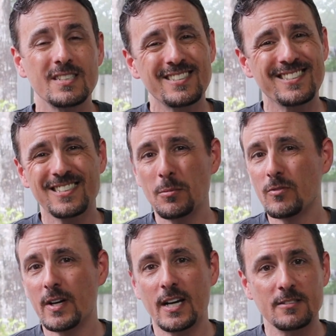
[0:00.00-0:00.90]
just a
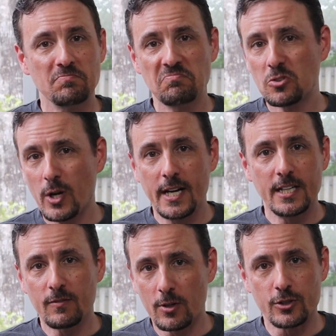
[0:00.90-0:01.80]
simplified
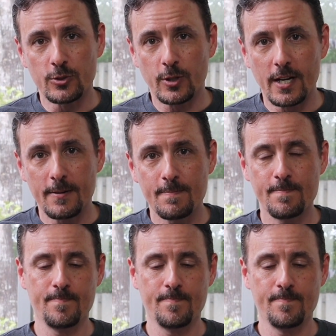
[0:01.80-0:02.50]
trading version, okay?